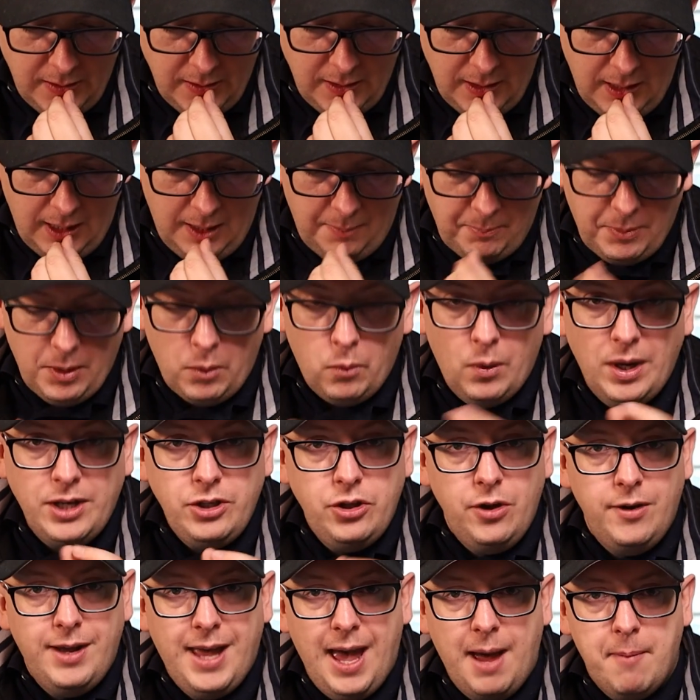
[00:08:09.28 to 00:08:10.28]
But when you
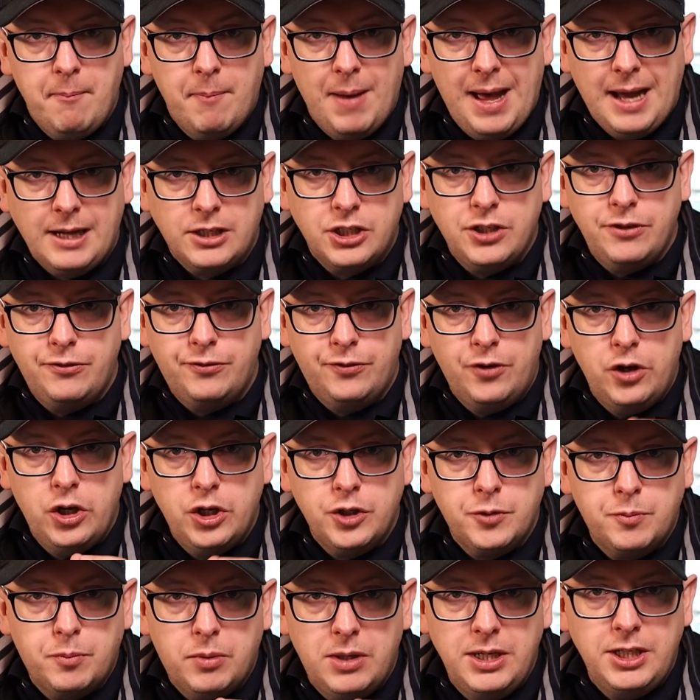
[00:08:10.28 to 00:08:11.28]
get back to first
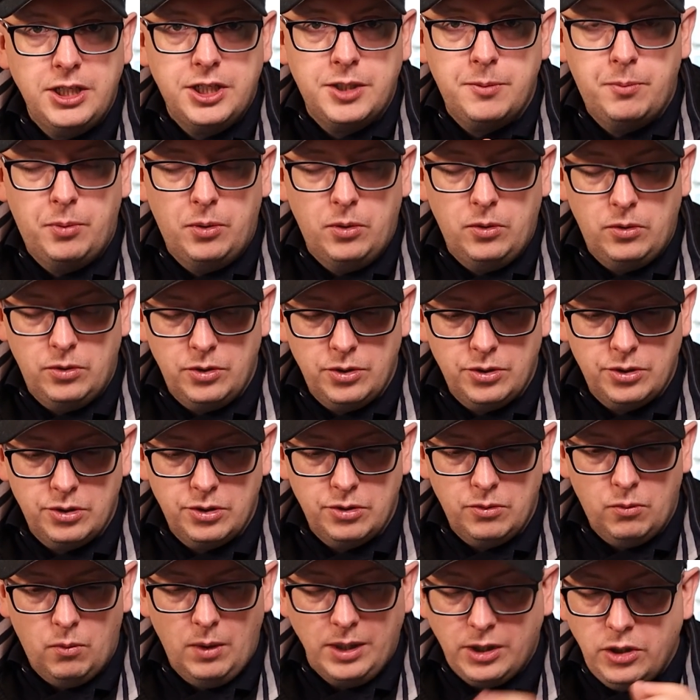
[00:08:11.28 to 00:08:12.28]
principles,
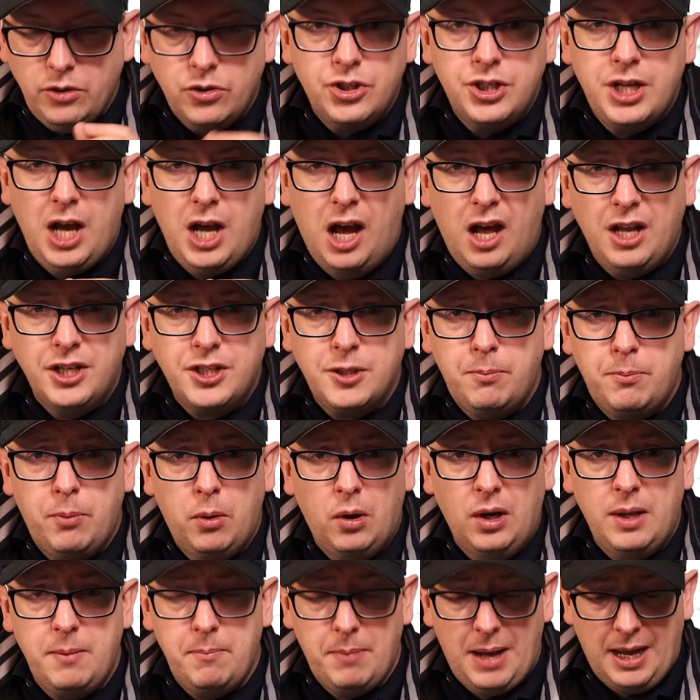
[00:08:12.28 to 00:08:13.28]
when you start to pull
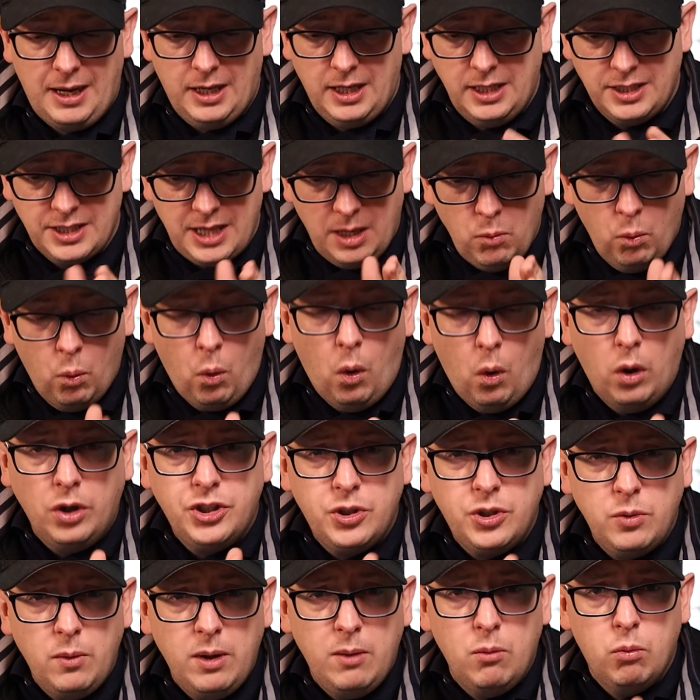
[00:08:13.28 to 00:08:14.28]
it back and say, what do
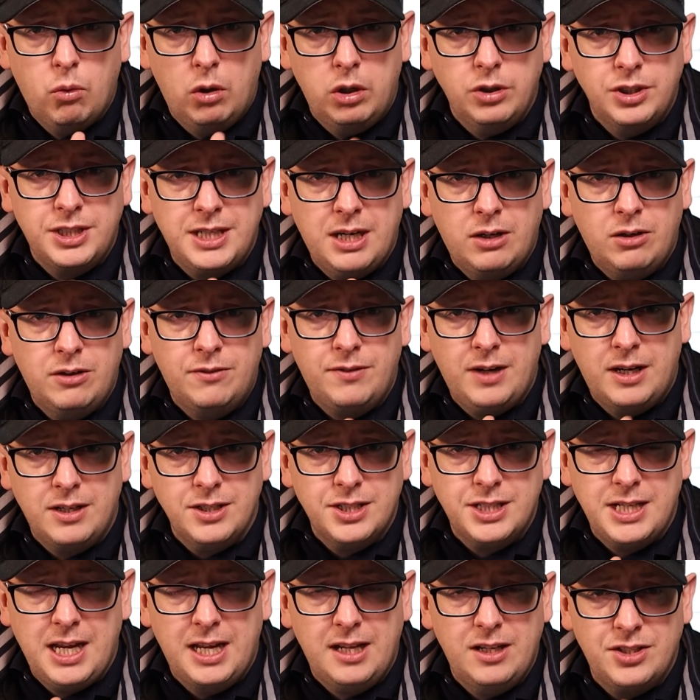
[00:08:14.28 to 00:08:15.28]
we want out of our
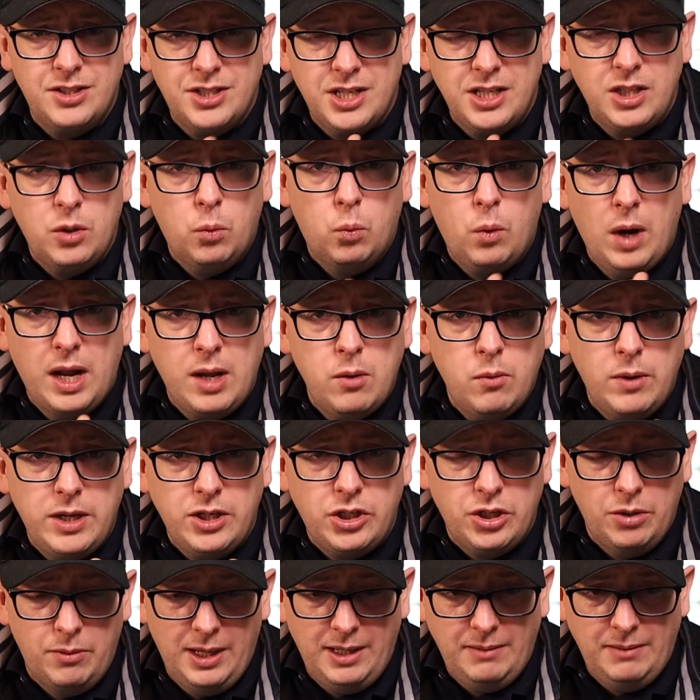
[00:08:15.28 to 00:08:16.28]
sales in the way we
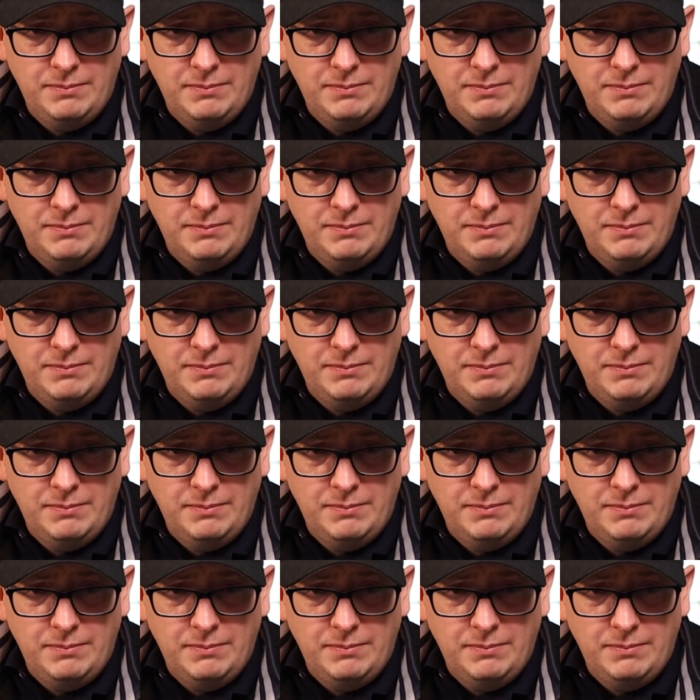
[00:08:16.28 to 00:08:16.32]
do it?